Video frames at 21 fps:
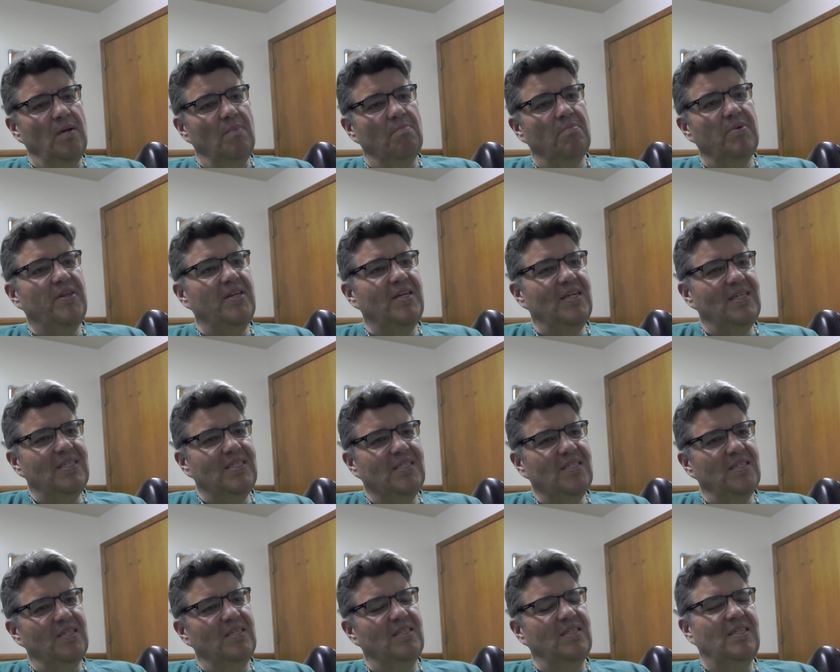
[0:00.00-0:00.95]
But then I
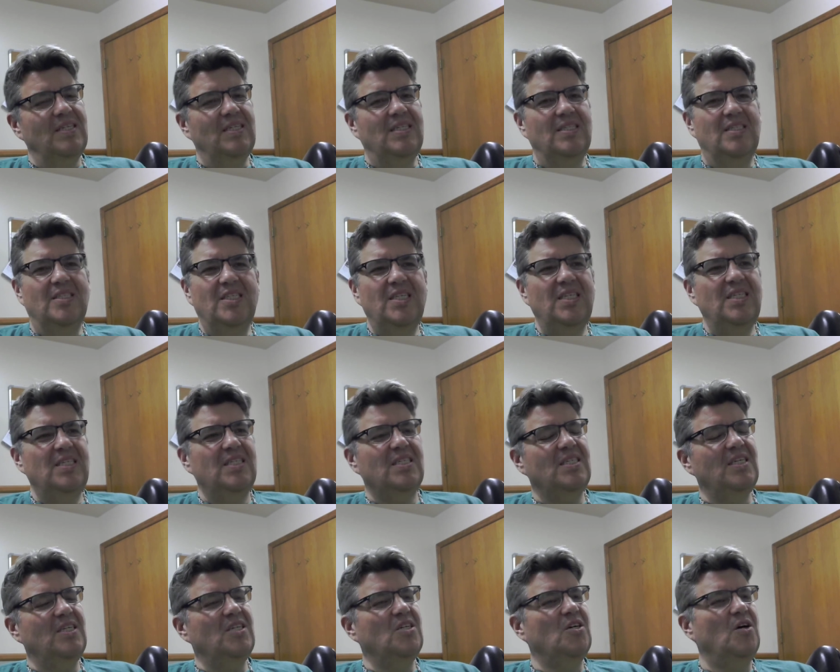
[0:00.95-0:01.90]
started thinking, geez,
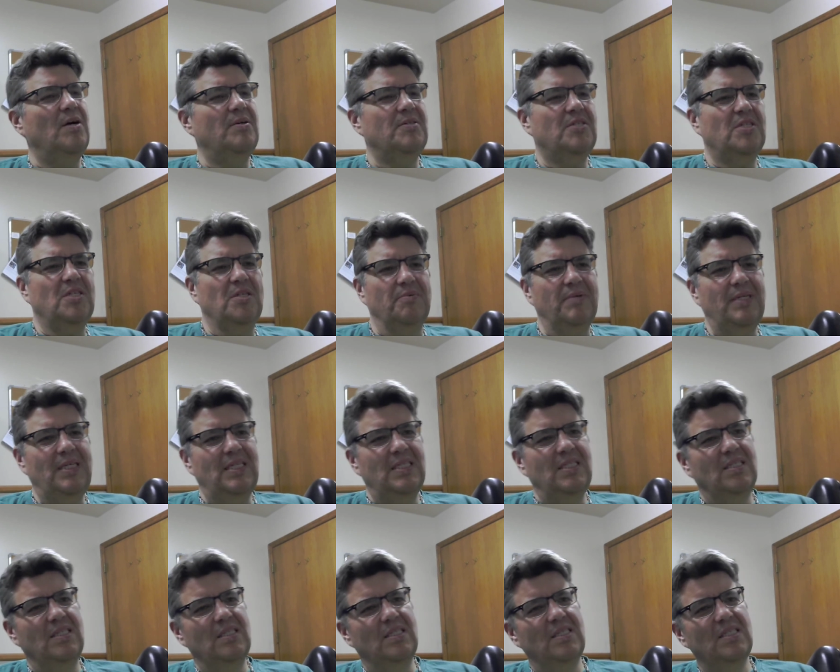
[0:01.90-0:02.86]
I was going to
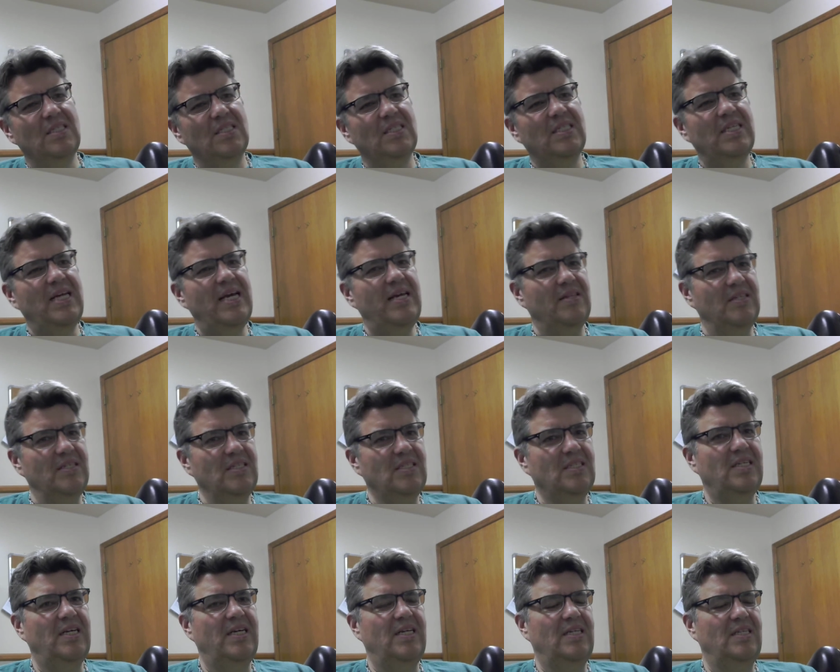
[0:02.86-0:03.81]
release it this date and this
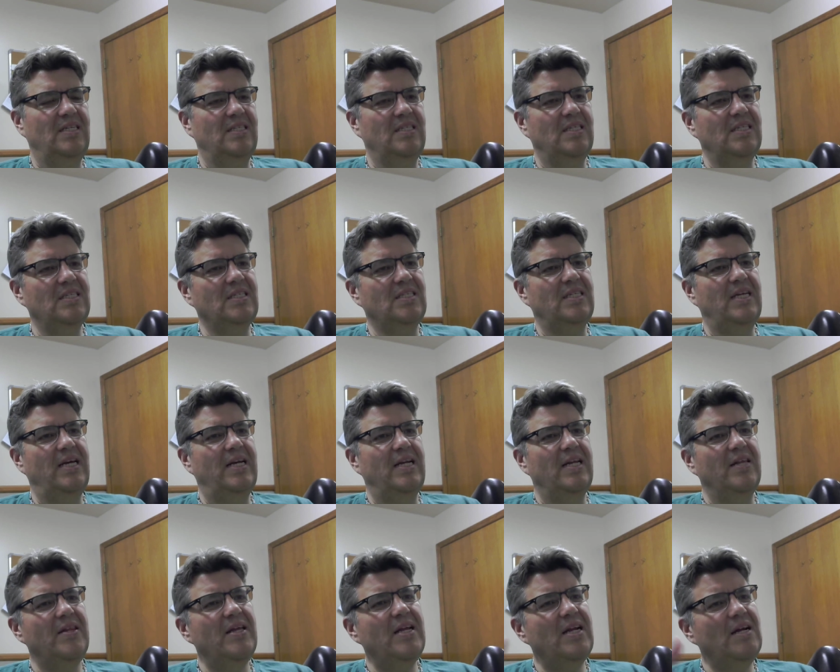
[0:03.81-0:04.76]
date and this date.
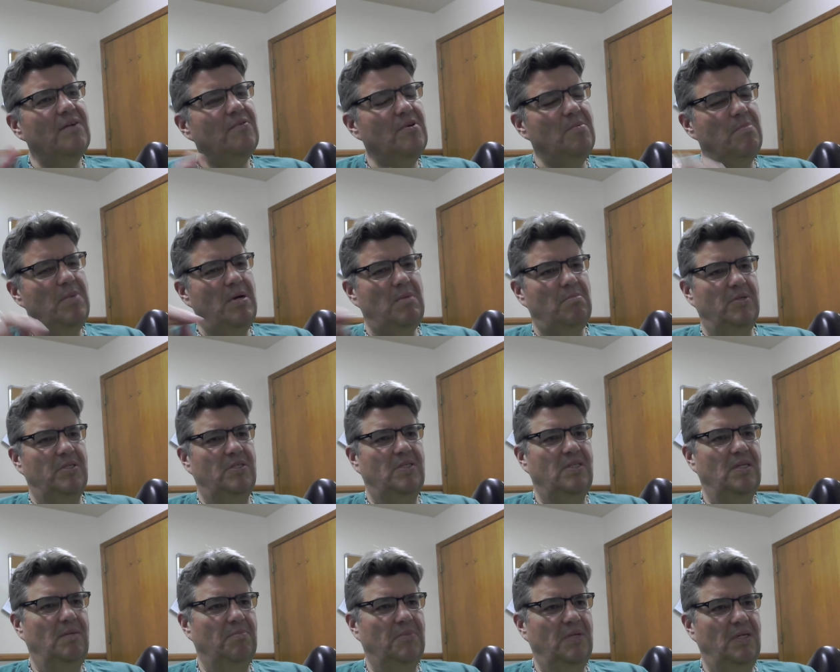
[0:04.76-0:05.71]
And then I remembered
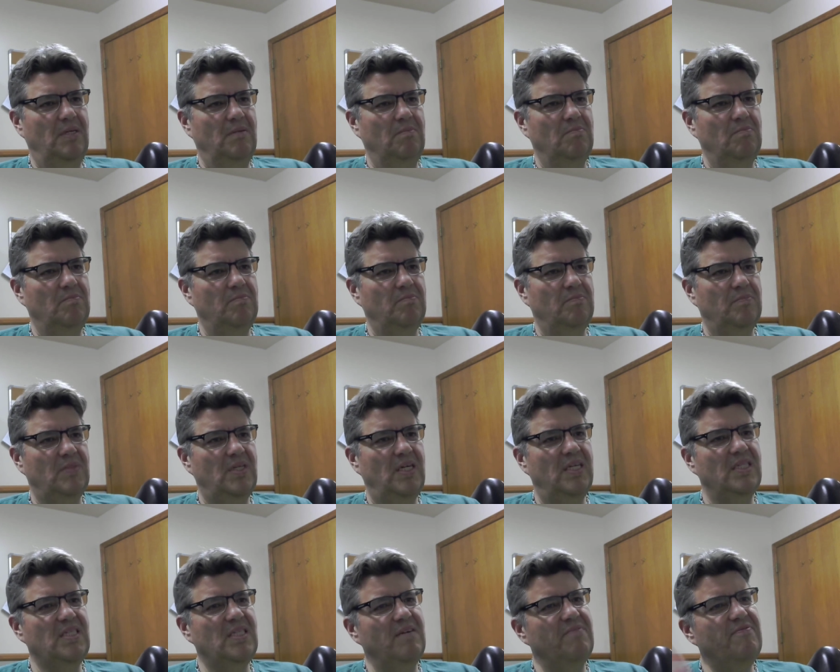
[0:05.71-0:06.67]
something
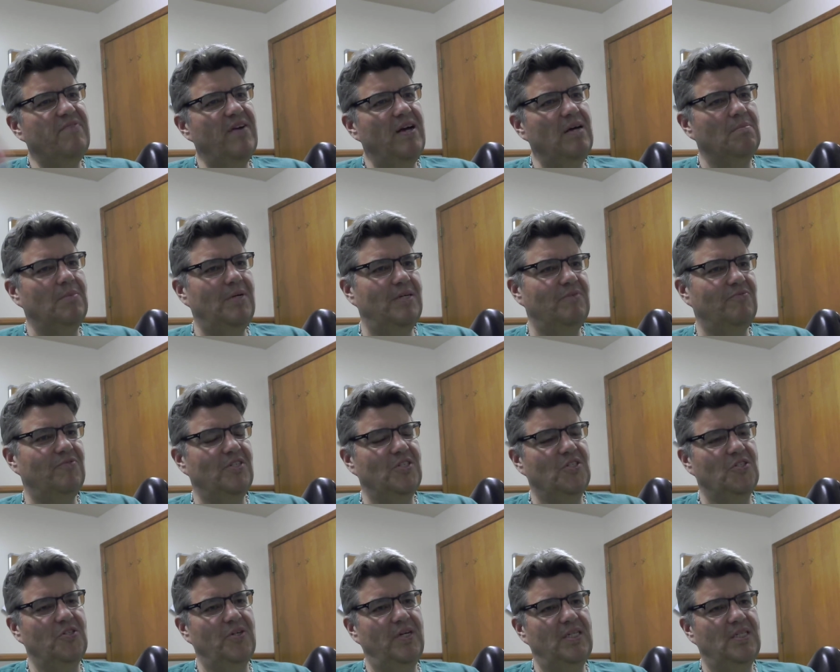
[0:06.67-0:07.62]
as I found my
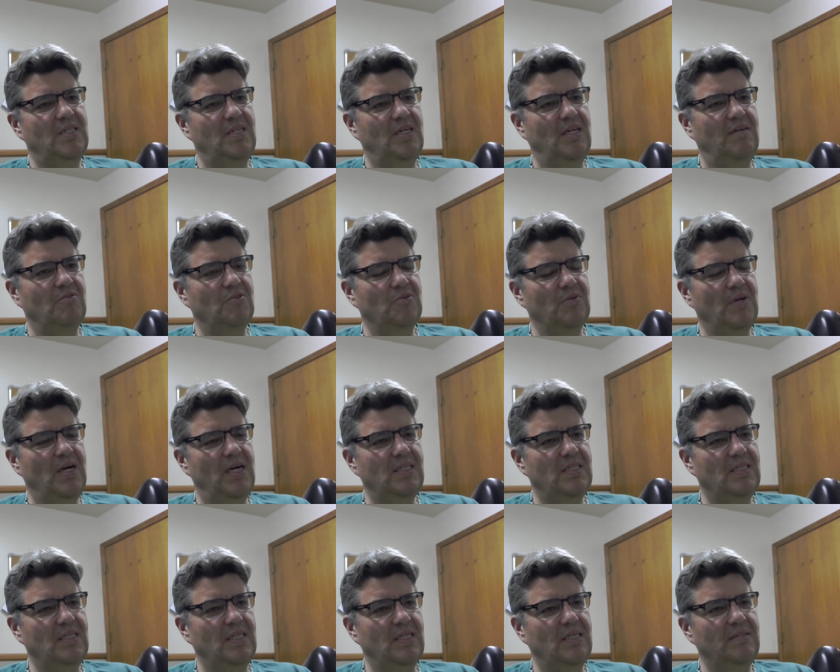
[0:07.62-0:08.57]
frustration level
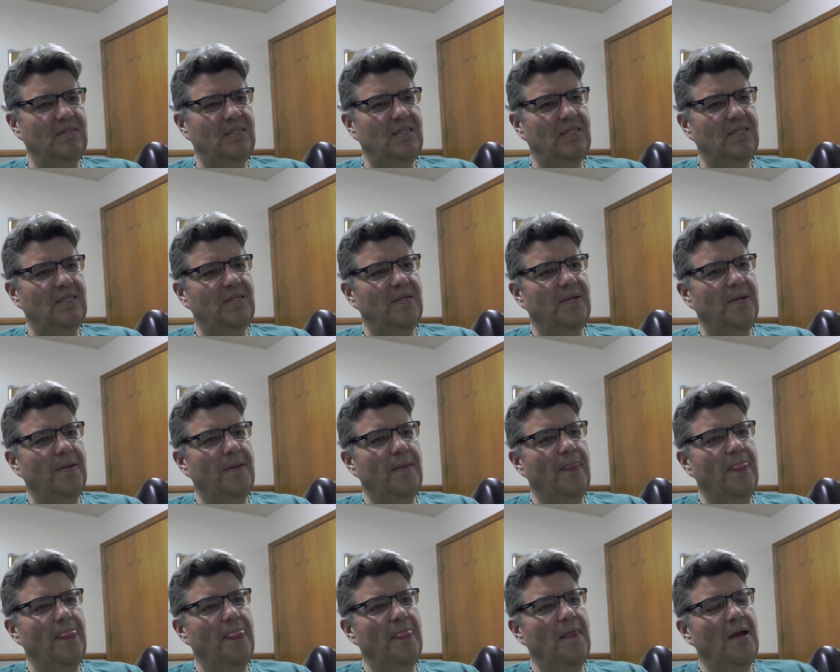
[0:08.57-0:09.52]
rising.
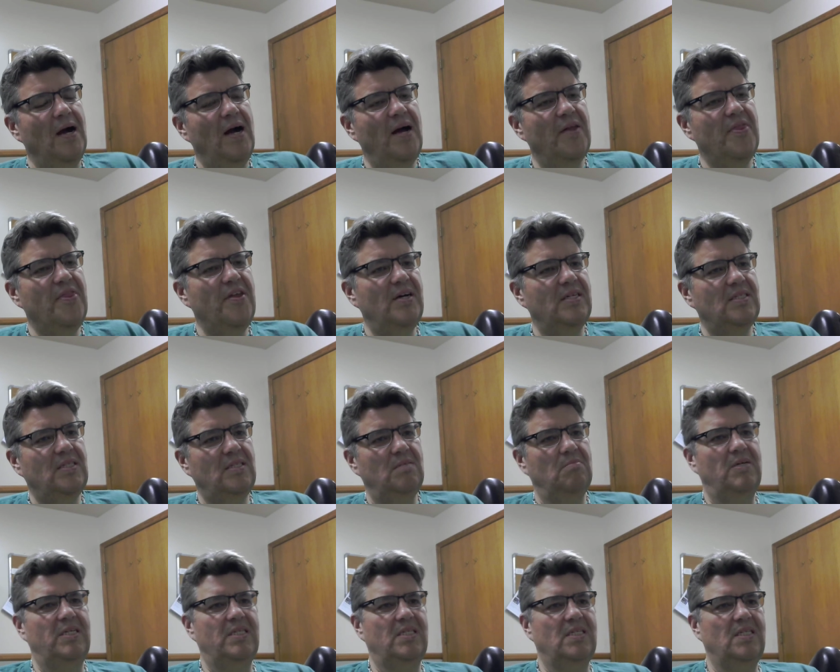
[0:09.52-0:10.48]
I thought to
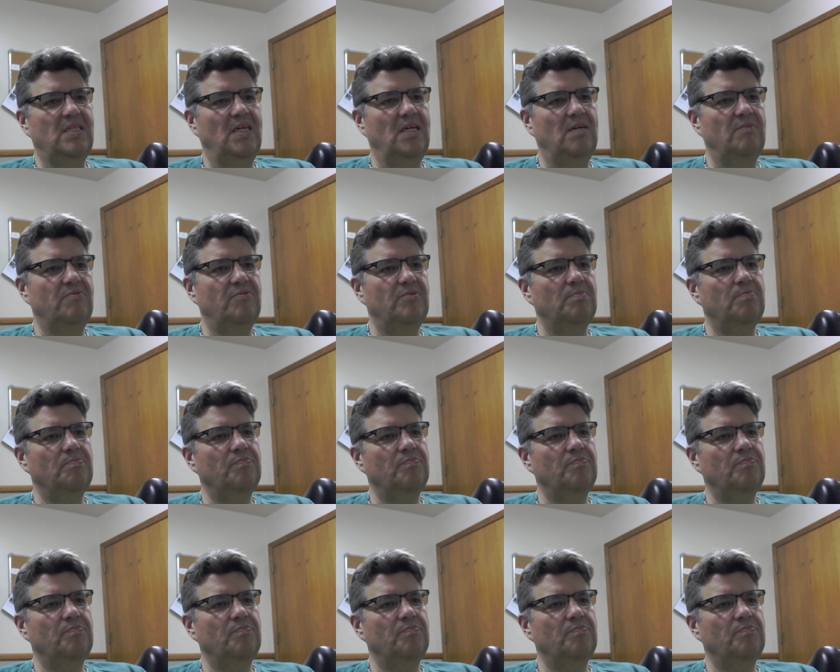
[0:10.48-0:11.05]
myself,